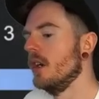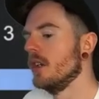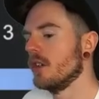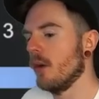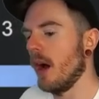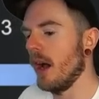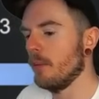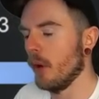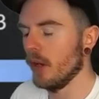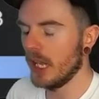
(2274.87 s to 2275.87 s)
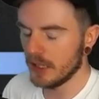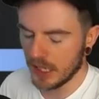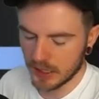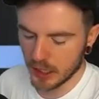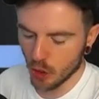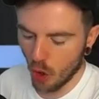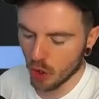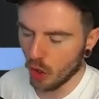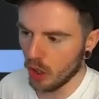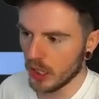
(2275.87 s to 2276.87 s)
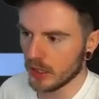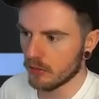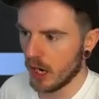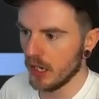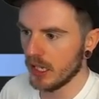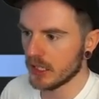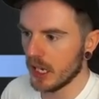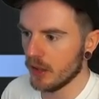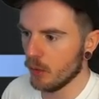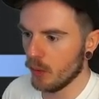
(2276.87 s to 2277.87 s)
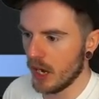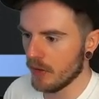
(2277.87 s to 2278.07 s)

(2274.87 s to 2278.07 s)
So, but let, let's ignore calling, right? Let's say that we're never